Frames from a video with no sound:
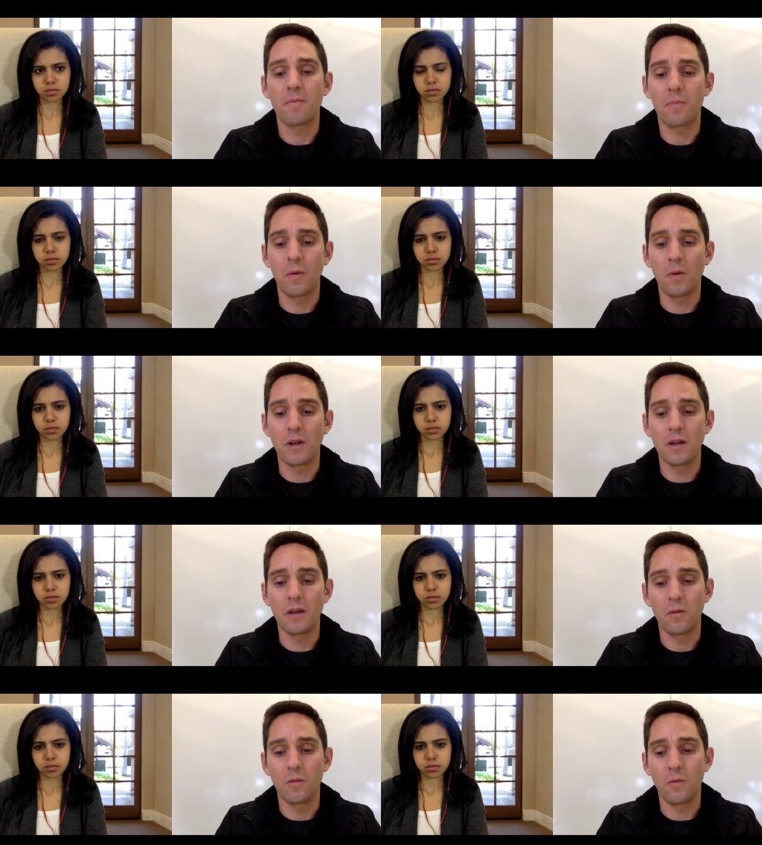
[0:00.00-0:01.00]
Speaker 1: But
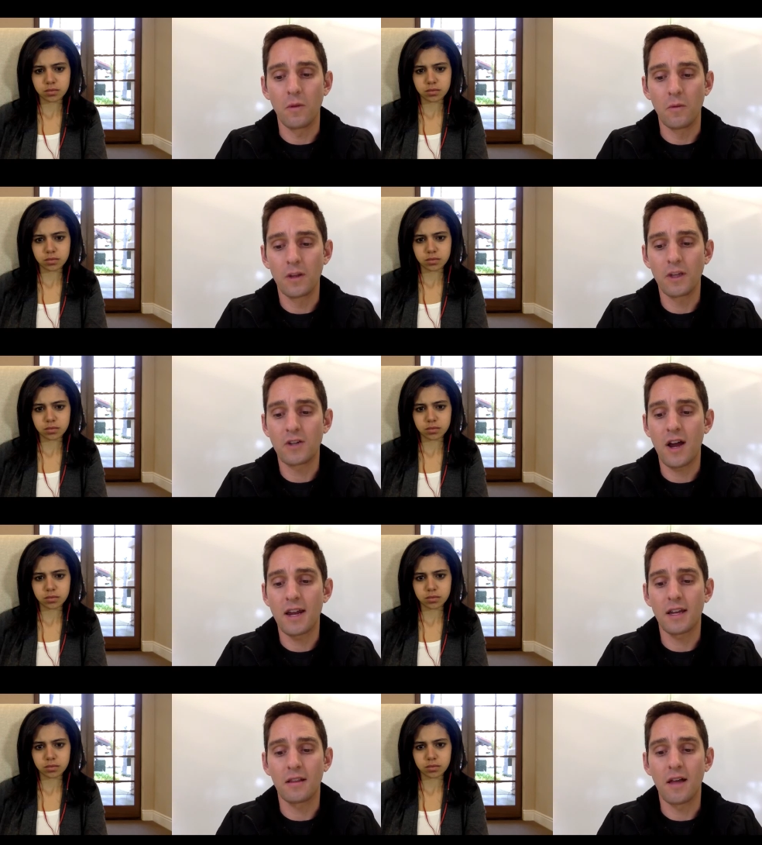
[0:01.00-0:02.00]
we really try to
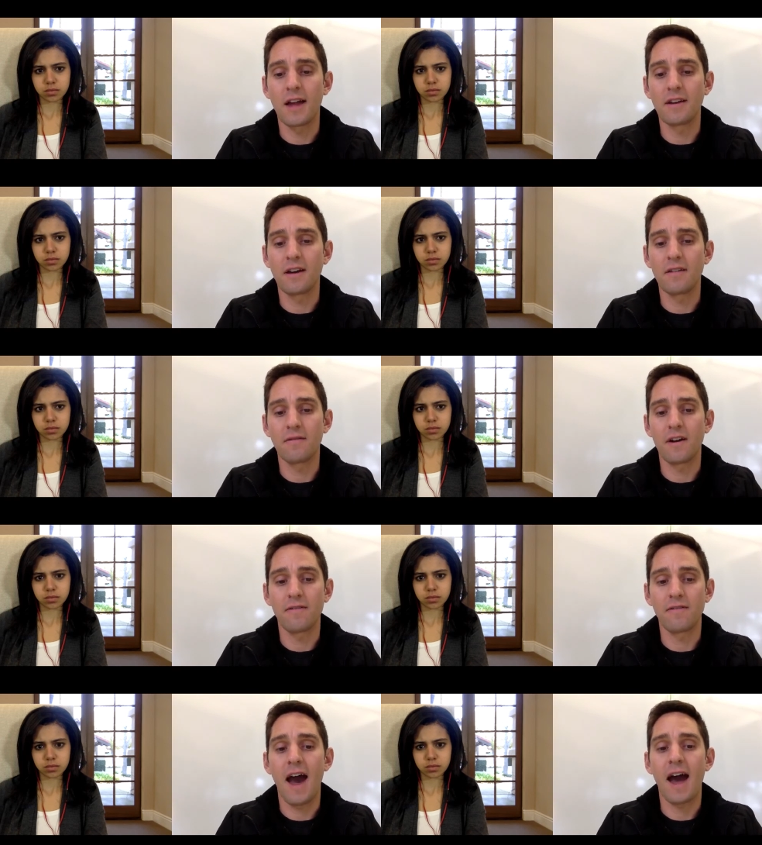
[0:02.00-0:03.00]
get a lot done very
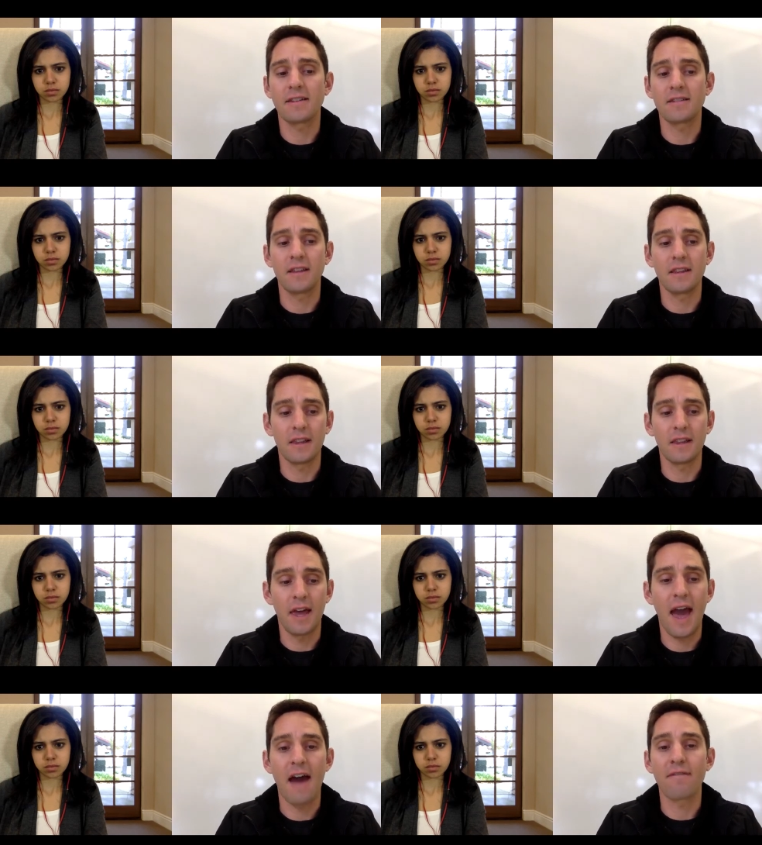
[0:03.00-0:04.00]
fast and
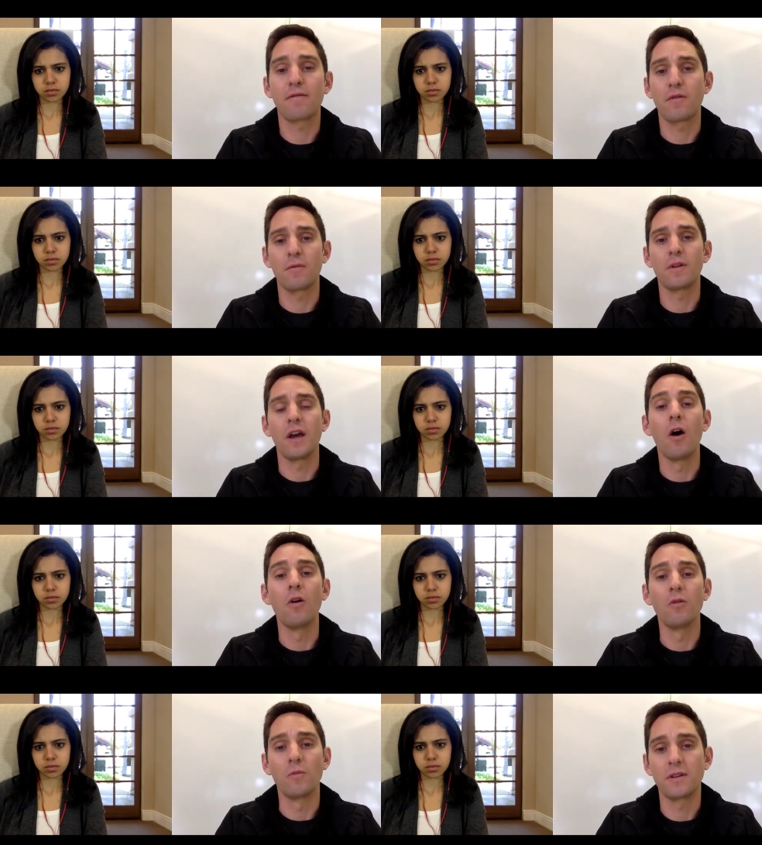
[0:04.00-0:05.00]
have everyone really
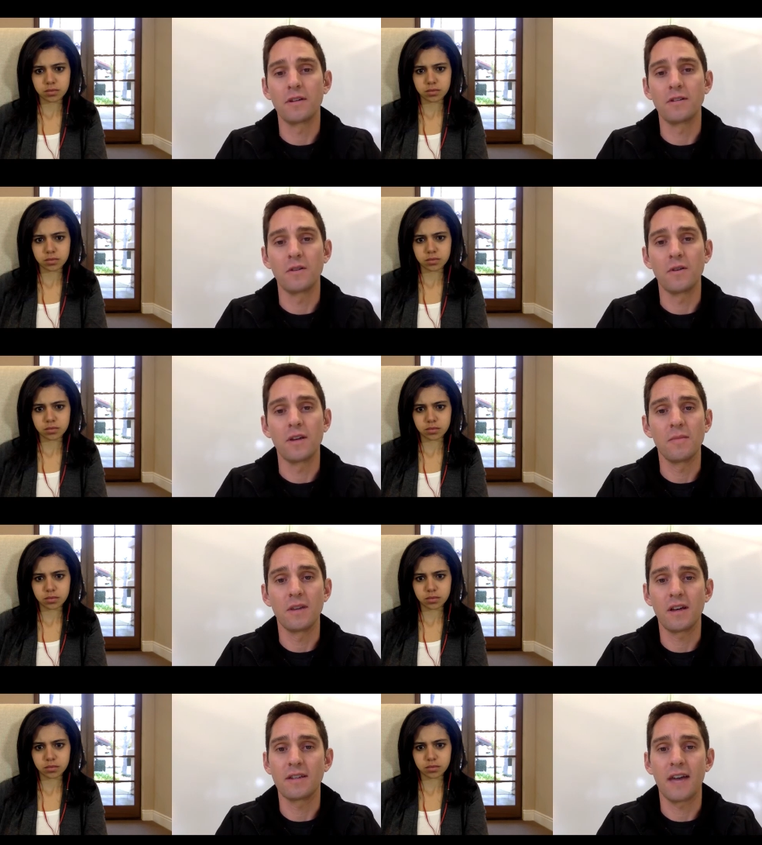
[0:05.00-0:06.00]
own what they're doing. And
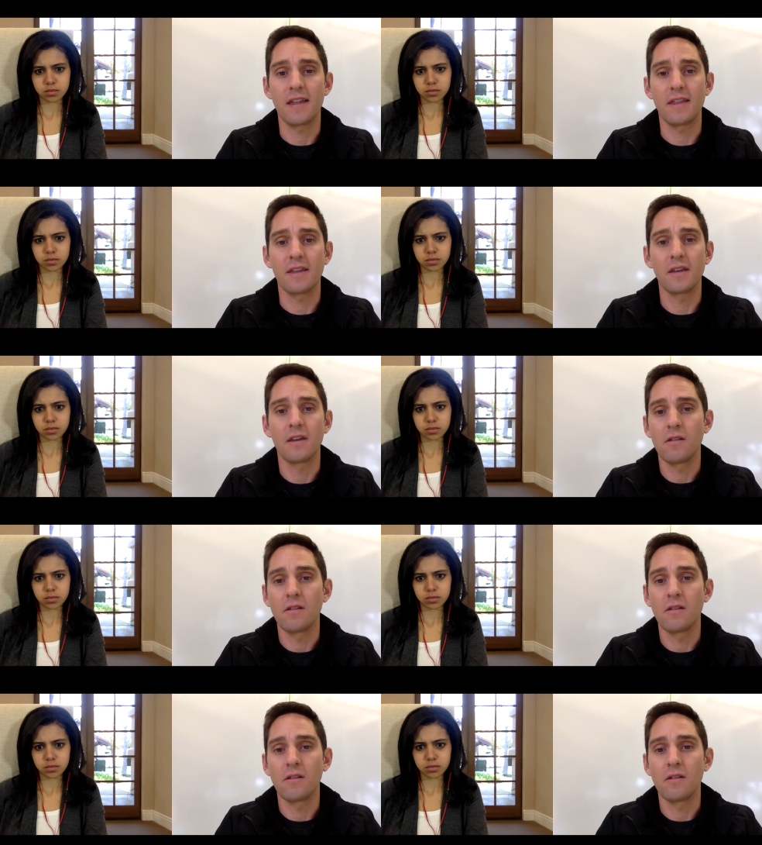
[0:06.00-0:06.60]
because of that, I think,